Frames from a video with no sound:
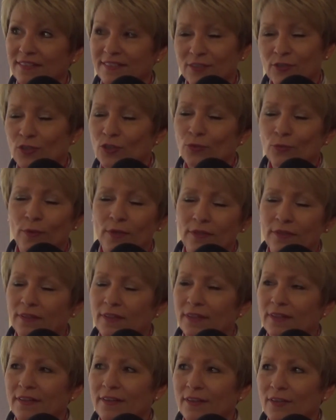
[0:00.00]
So you will
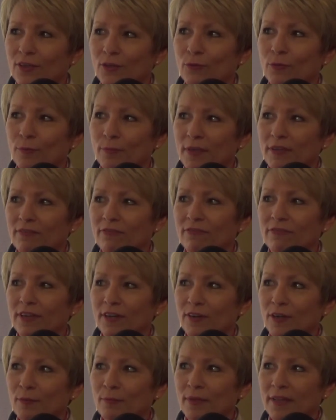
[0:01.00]
you will be
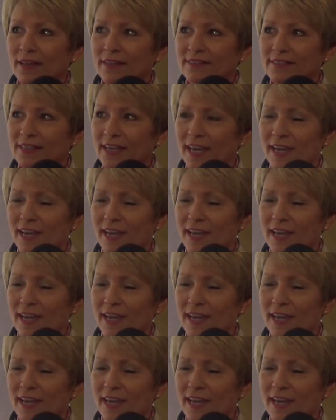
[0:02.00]
very blessed to